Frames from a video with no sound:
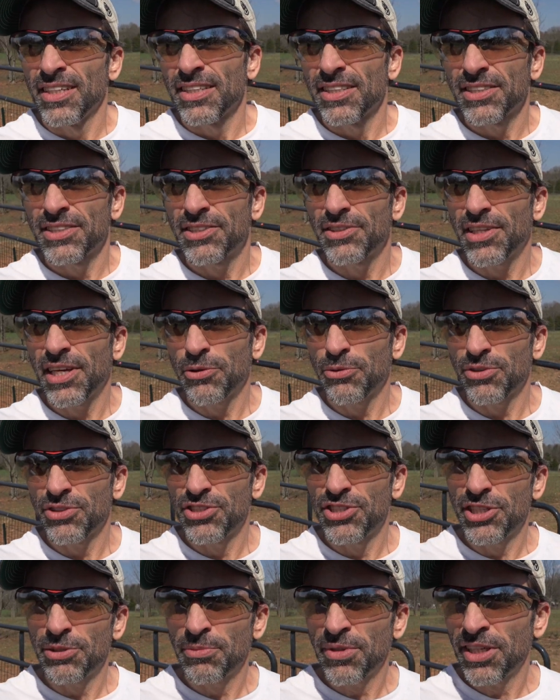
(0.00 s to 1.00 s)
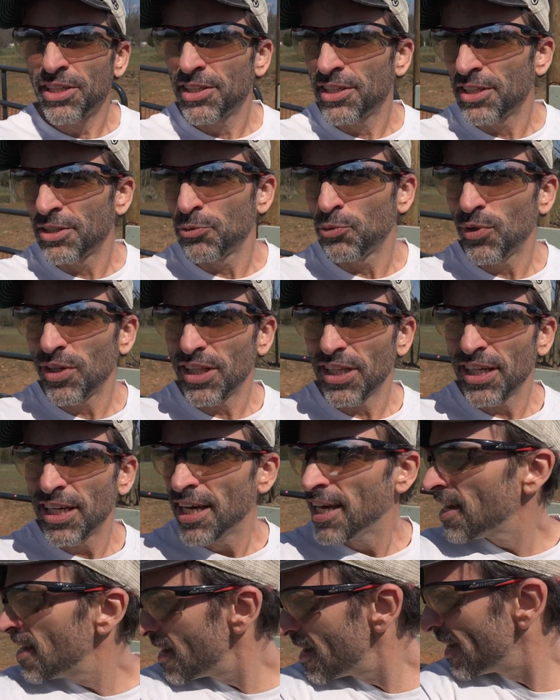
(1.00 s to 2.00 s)
So that was Jimmy and Willie.
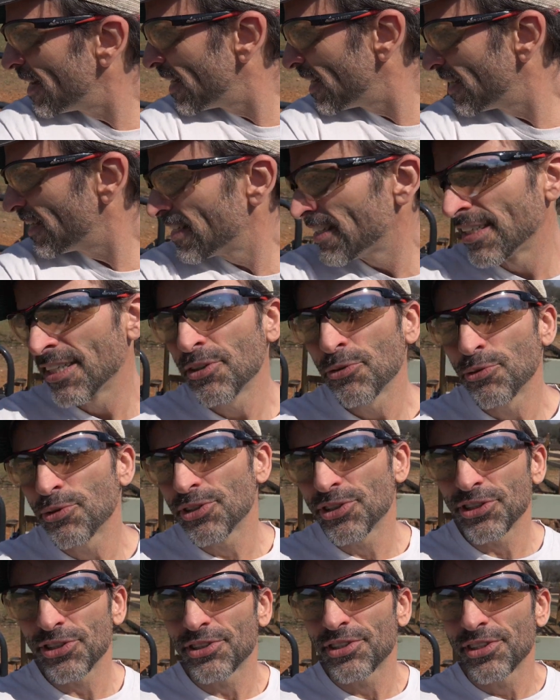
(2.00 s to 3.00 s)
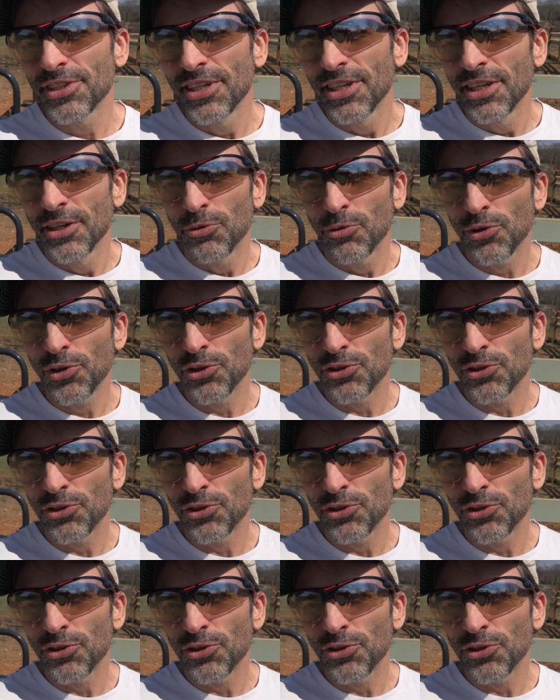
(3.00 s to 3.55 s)
We're a